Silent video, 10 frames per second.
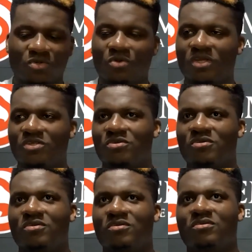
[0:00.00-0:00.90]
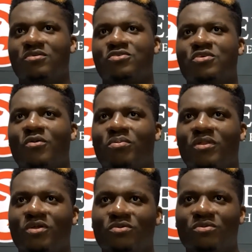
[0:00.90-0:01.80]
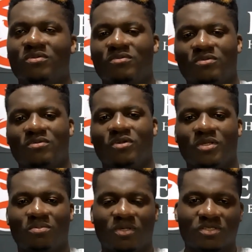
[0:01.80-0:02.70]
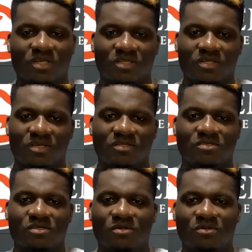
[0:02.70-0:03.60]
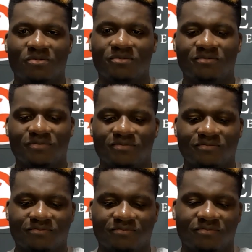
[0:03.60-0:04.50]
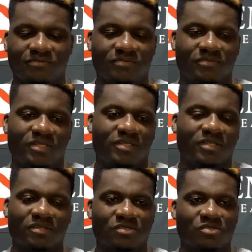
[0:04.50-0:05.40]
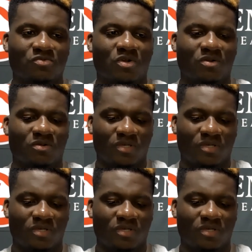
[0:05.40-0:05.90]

don't get your star played on dirty plays like that. So I think this is wrong,